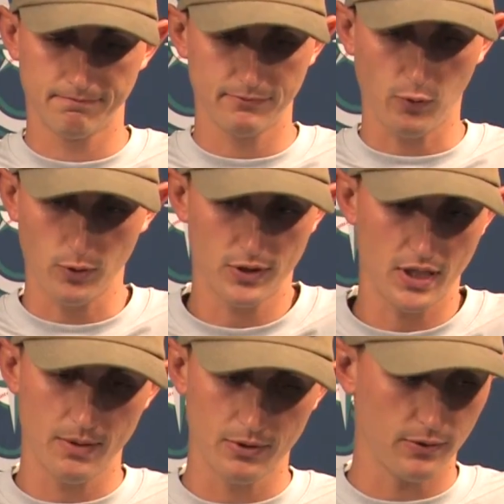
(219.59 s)
Four
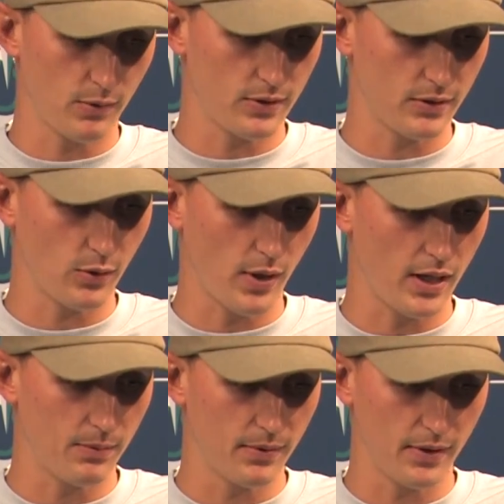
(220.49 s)
seam just wasn't quite
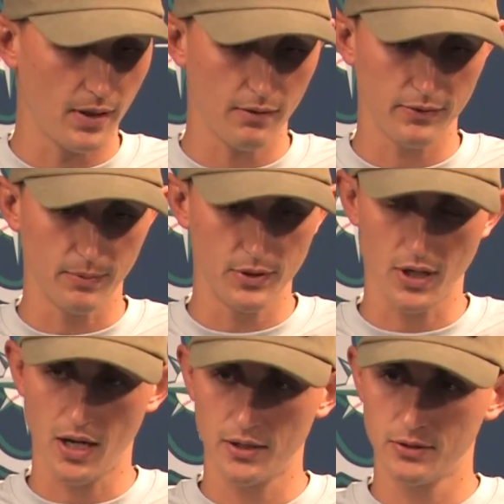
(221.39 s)
up enough to
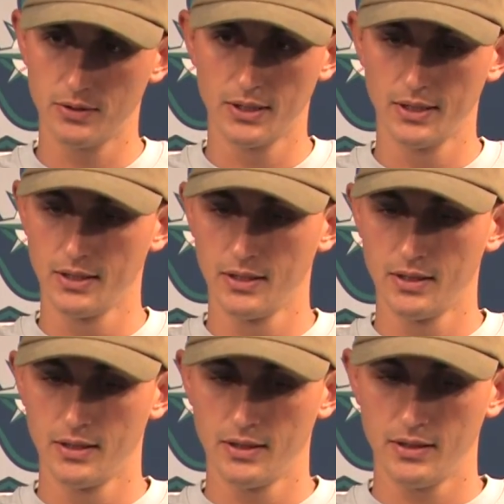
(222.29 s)
Machado.
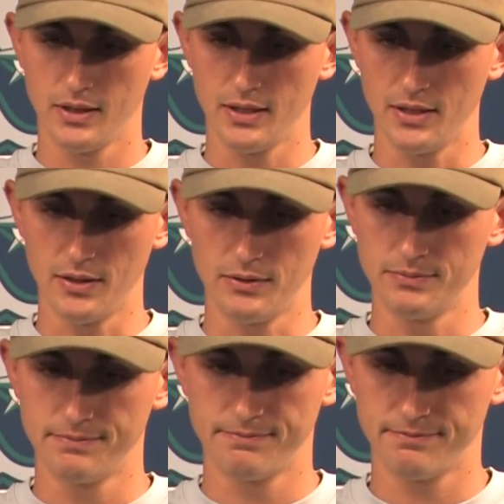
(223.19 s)
And, you know,
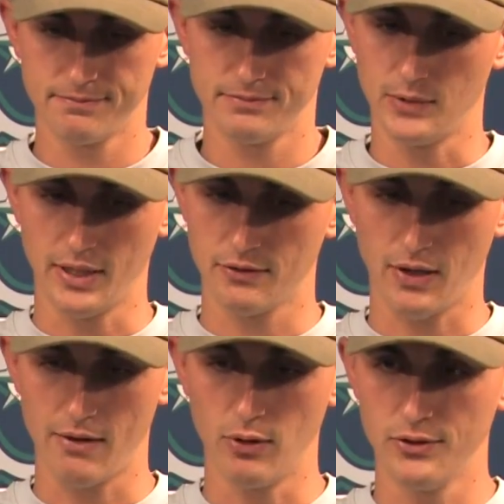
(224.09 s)
that's
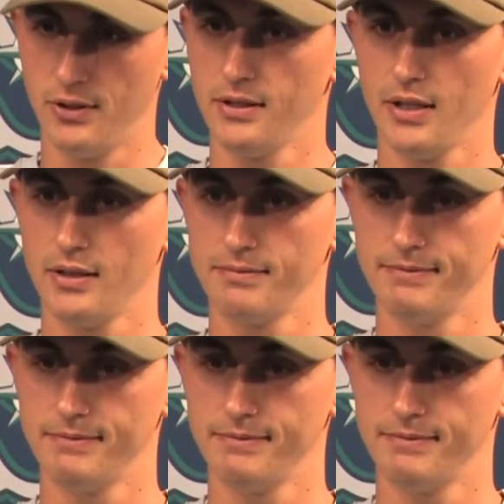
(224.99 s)
five runs right there.